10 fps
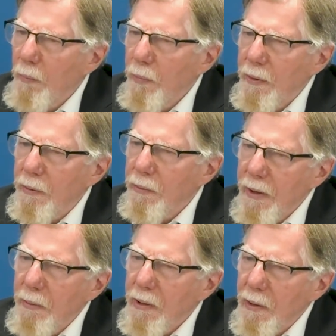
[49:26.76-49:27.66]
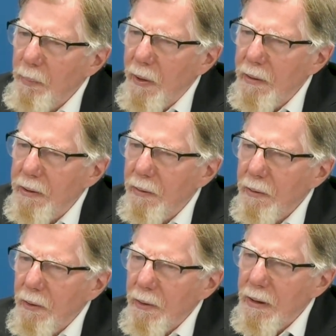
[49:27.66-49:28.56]
would agree with our party or
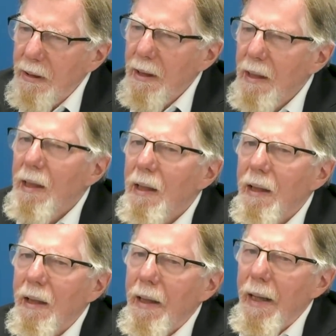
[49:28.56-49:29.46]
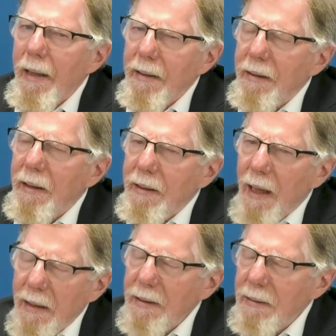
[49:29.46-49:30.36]
not, it
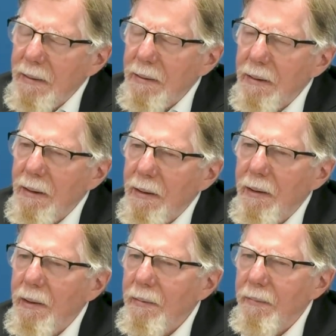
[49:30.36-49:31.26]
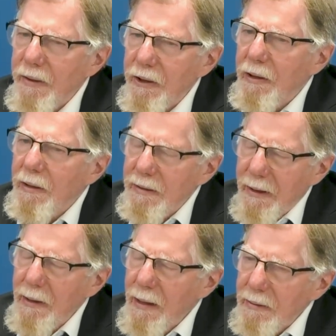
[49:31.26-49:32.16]
had a vision and
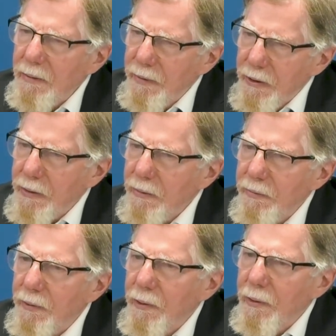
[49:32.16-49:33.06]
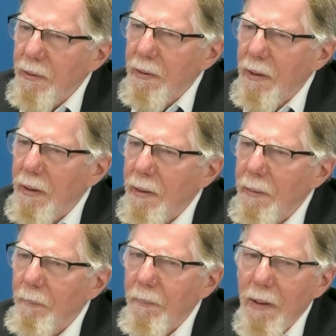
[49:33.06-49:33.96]
still has a vision for
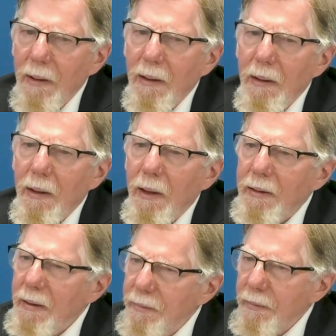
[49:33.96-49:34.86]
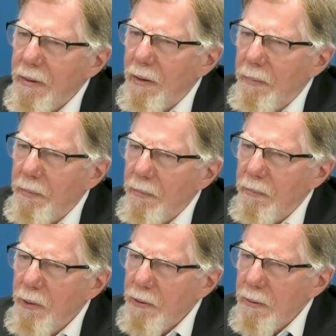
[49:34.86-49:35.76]
a different type
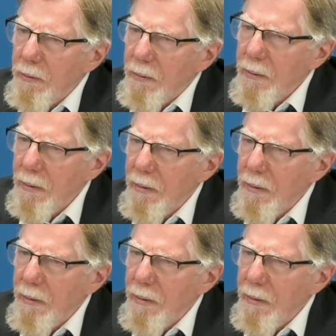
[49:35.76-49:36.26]
of world.